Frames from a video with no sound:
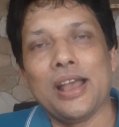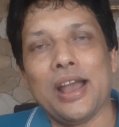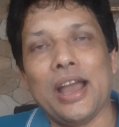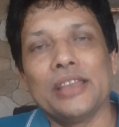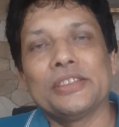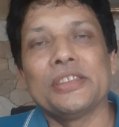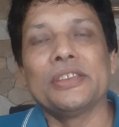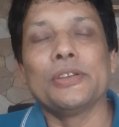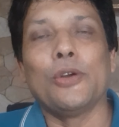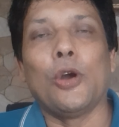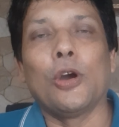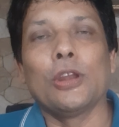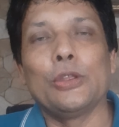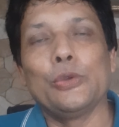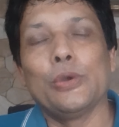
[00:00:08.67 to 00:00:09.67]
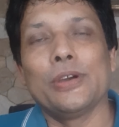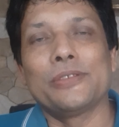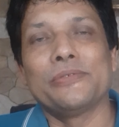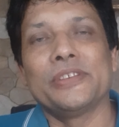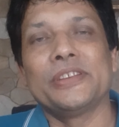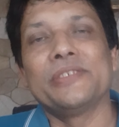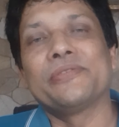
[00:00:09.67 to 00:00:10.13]
I think all you are
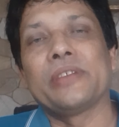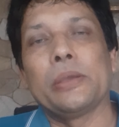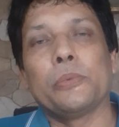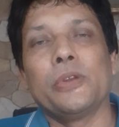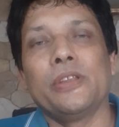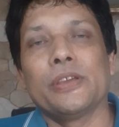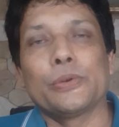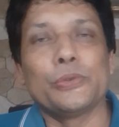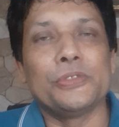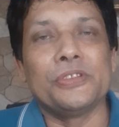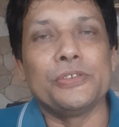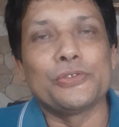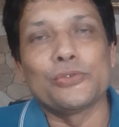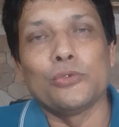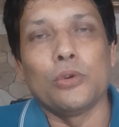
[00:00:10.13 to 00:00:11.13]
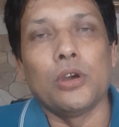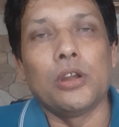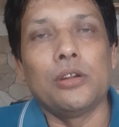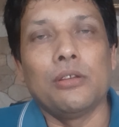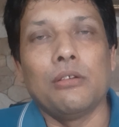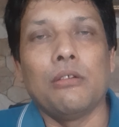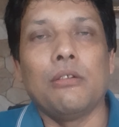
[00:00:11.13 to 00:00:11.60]
very familiar with this
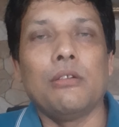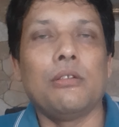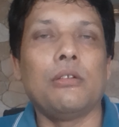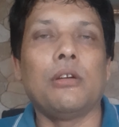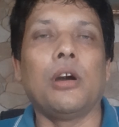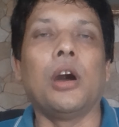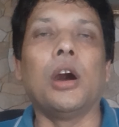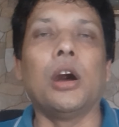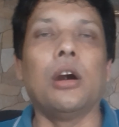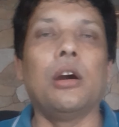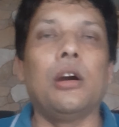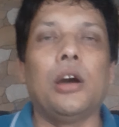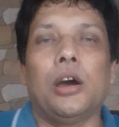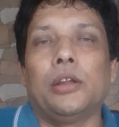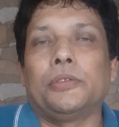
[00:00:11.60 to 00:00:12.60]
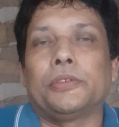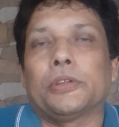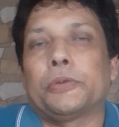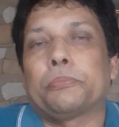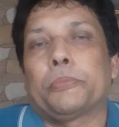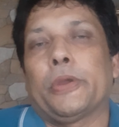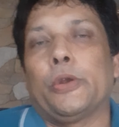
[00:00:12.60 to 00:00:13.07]
word,
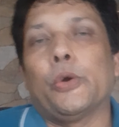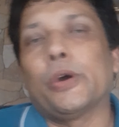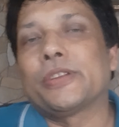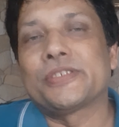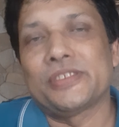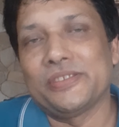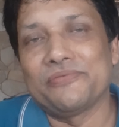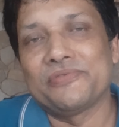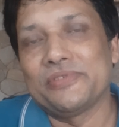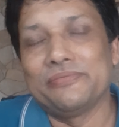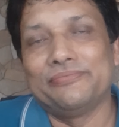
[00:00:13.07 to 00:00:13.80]
entrepreneurship